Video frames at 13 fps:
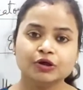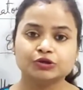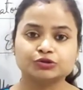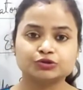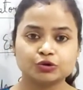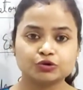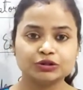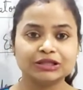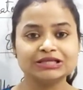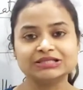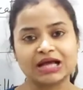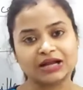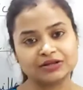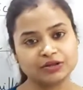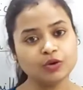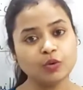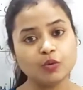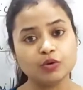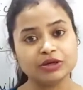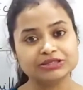So these are the
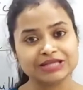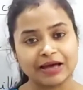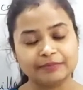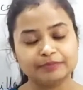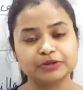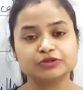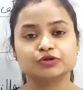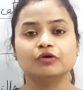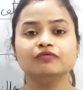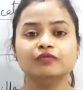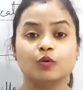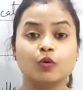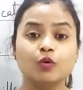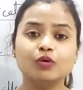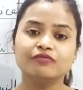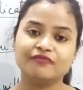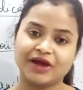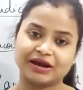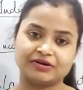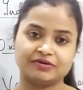examples of
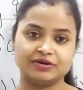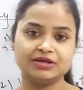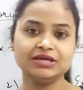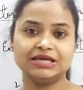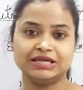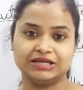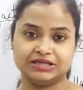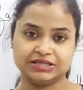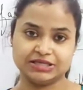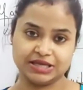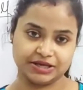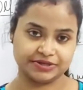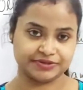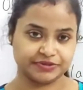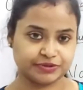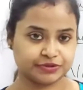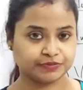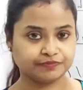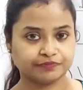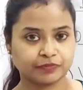olfactory indicators.